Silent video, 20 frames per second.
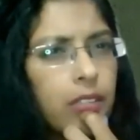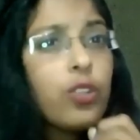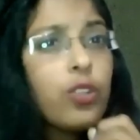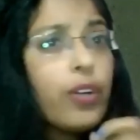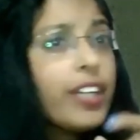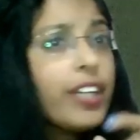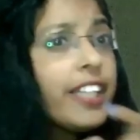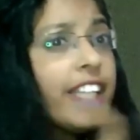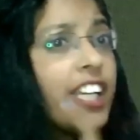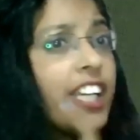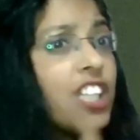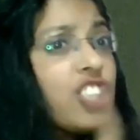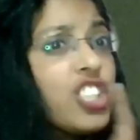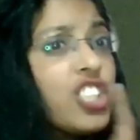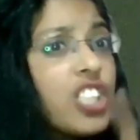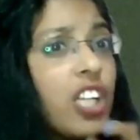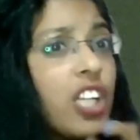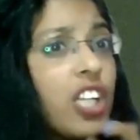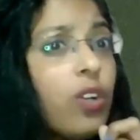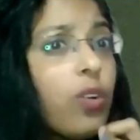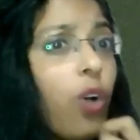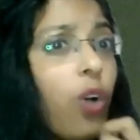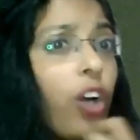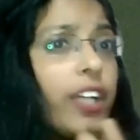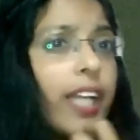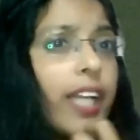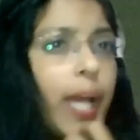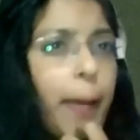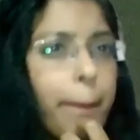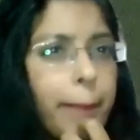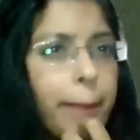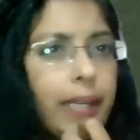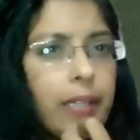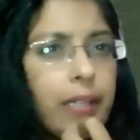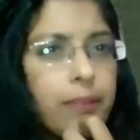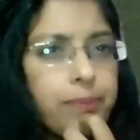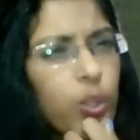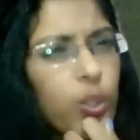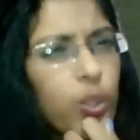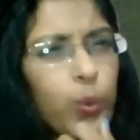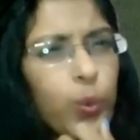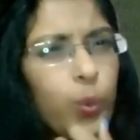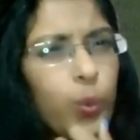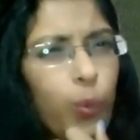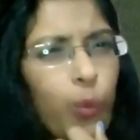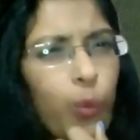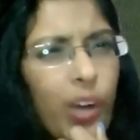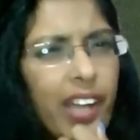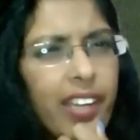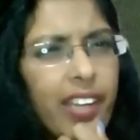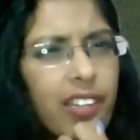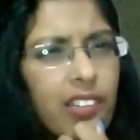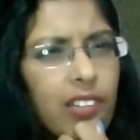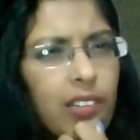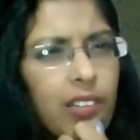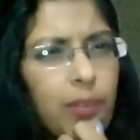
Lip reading: Sorry, they are still not happy. Do you know why?